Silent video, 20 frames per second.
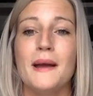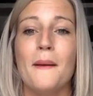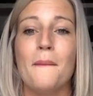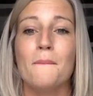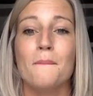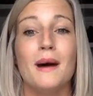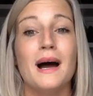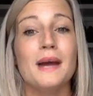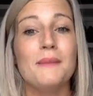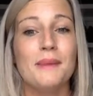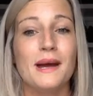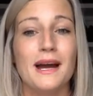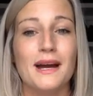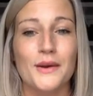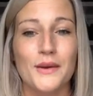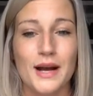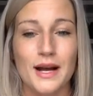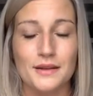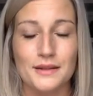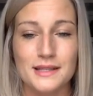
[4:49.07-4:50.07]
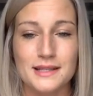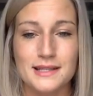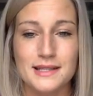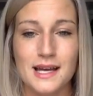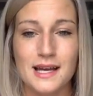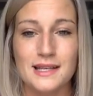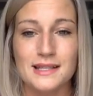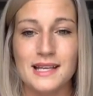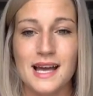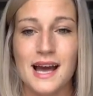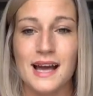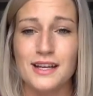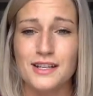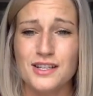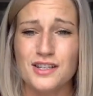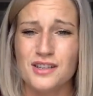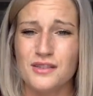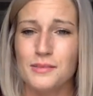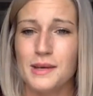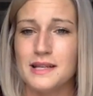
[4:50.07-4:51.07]
my background that says I
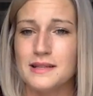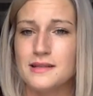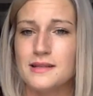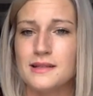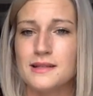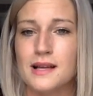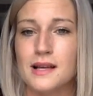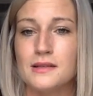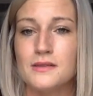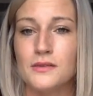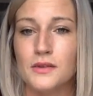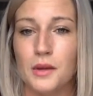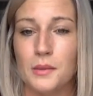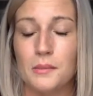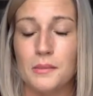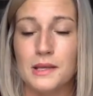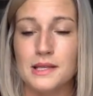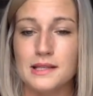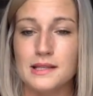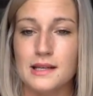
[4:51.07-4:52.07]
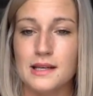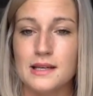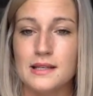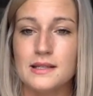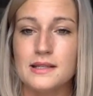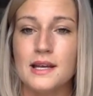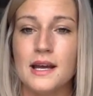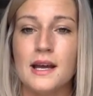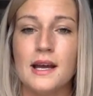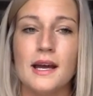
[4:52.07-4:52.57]
should have been successful in business.